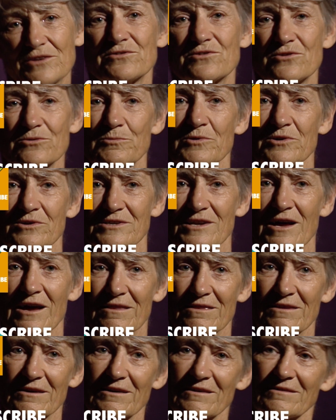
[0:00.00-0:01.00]
group looks
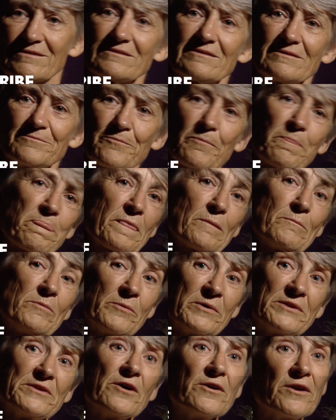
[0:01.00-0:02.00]
like this, but
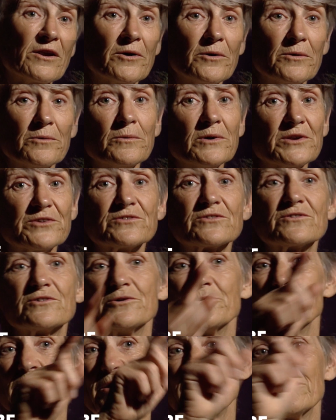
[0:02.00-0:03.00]
we don't know which
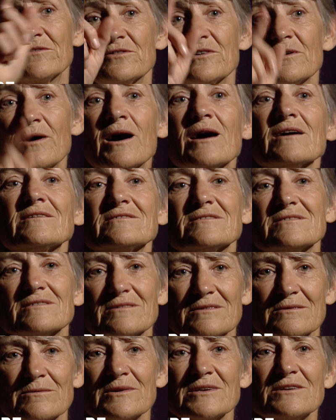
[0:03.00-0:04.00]
group went to us.
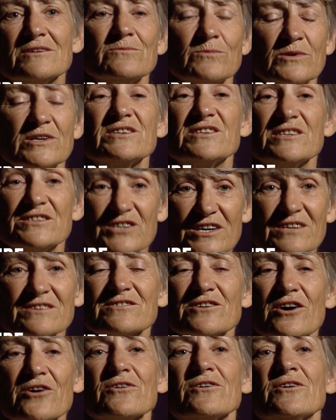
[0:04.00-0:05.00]
We just
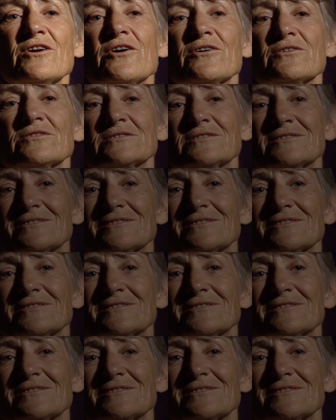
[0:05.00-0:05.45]
don't know.